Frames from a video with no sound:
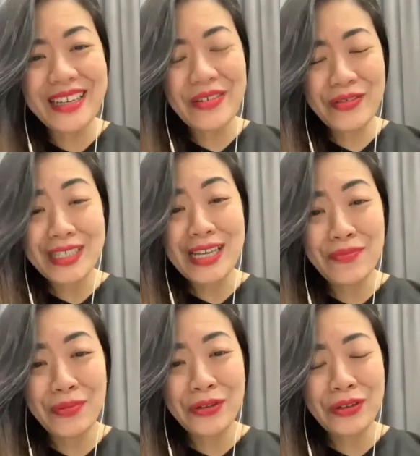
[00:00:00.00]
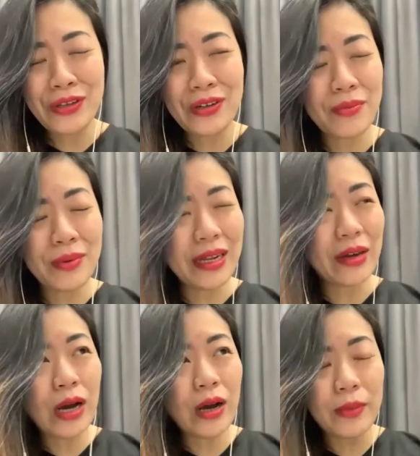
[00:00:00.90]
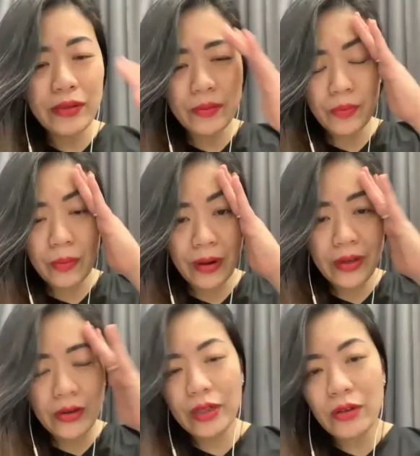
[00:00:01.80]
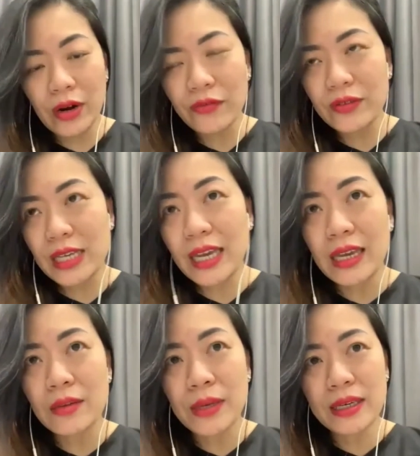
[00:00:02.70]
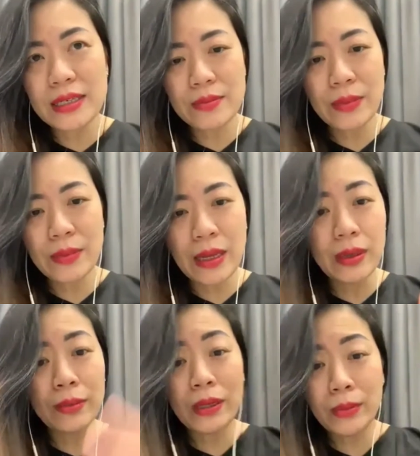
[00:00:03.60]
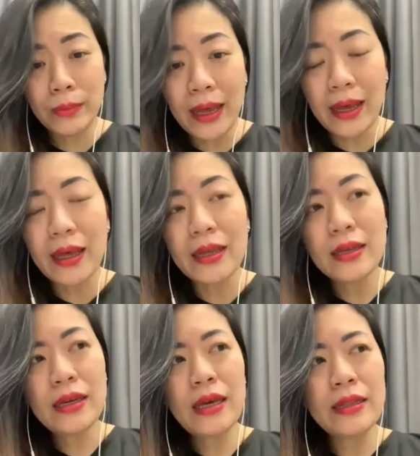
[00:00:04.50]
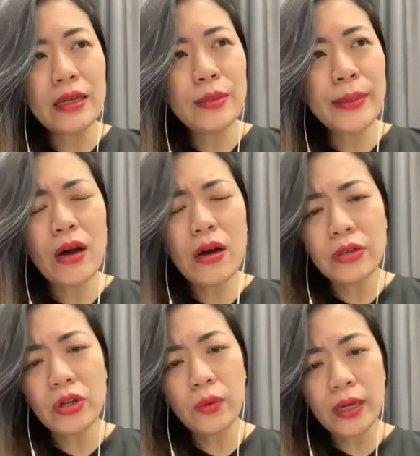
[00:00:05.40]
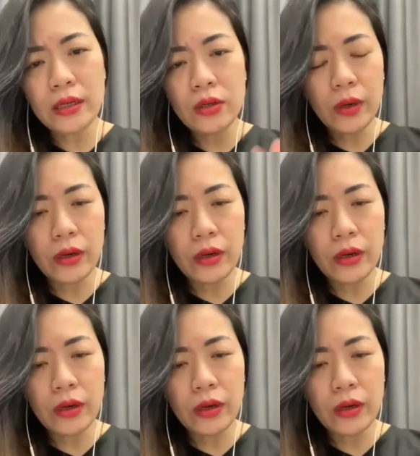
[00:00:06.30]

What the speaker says: For example, I'll be like, wow, I'm having a really rough day because blah, blah, blah, blah, blah. And then they'd be like, oh, you know what? Don't worry.